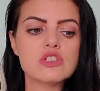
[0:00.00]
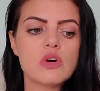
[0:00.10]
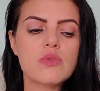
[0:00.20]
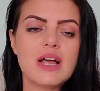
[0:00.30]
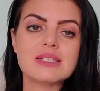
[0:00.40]

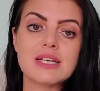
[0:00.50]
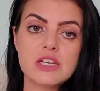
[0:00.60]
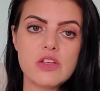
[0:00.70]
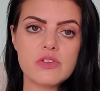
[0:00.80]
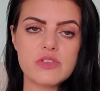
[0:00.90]
So that's
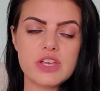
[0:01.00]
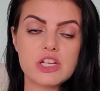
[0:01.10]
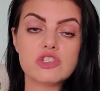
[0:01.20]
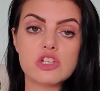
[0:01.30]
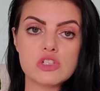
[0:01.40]
another
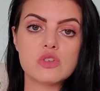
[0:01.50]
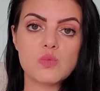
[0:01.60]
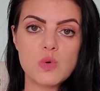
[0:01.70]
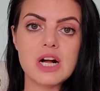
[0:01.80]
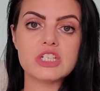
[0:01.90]
thing just to
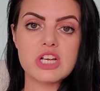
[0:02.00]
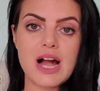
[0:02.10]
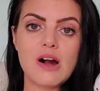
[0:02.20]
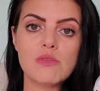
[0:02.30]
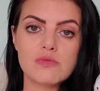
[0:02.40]
watch
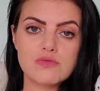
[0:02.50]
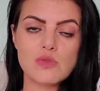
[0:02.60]
out